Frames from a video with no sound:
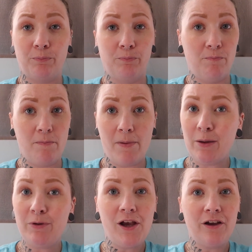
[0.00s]

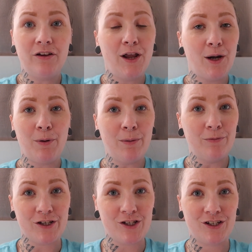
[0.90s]
maybe I could get it
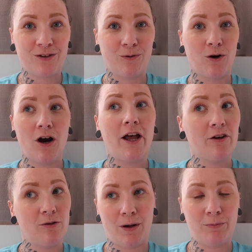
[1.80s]
published, or I
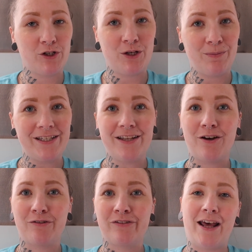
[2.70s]
could publish it
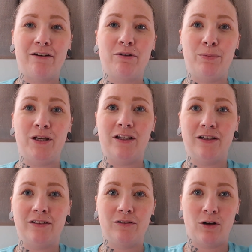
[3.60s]
myself and have it
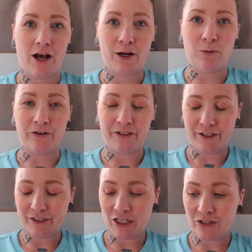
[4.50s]
be high quality.